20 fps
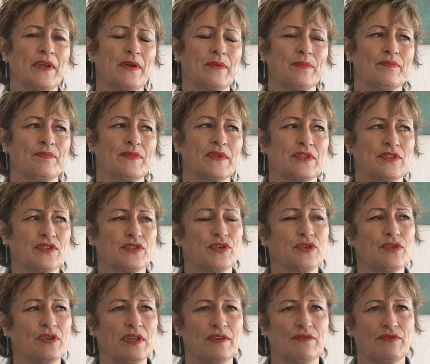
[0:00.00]
Yeah, there's
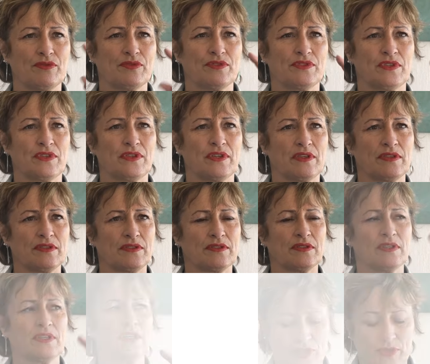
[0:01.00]
two levels to
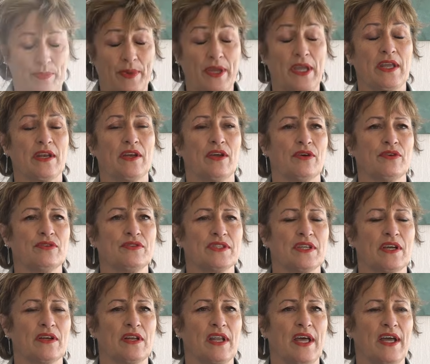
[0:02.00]
this. Japan owns
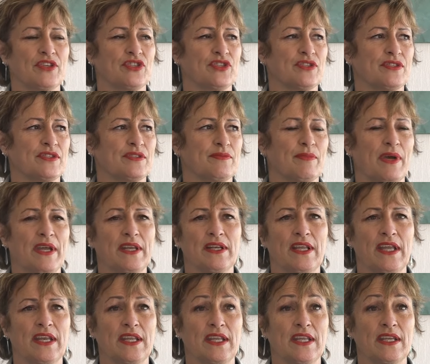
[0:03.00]
our largest
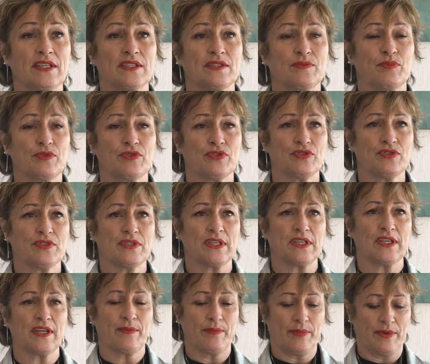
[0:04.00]
mainland eggs producing
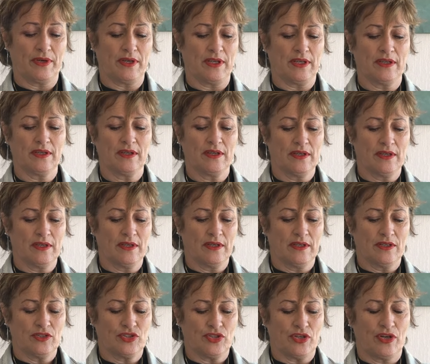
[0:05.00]
company.
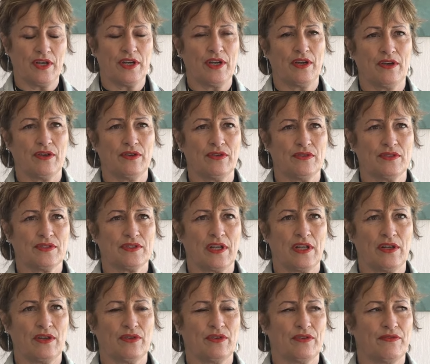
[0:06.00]
China owns
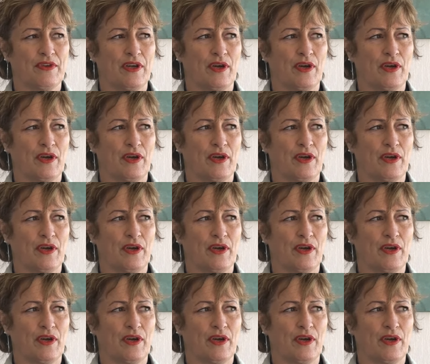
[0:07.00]
a lot of